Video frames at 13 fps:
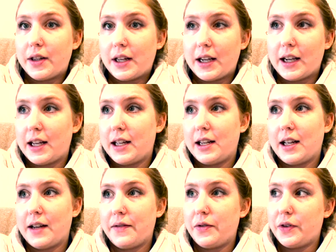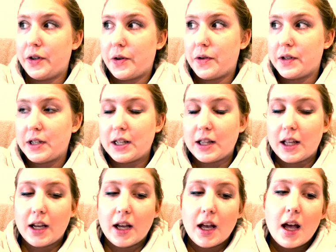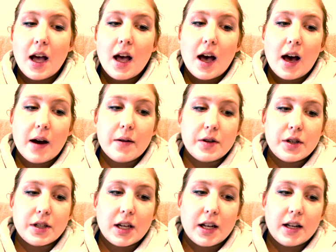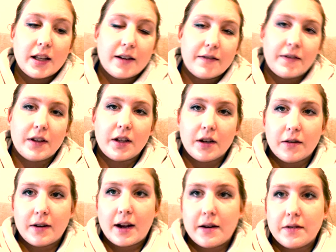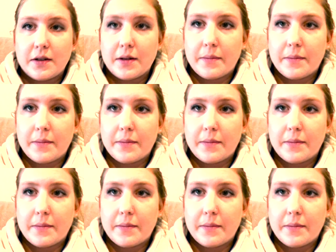Like I haven't really noticed anything. I was just kind of like feeling around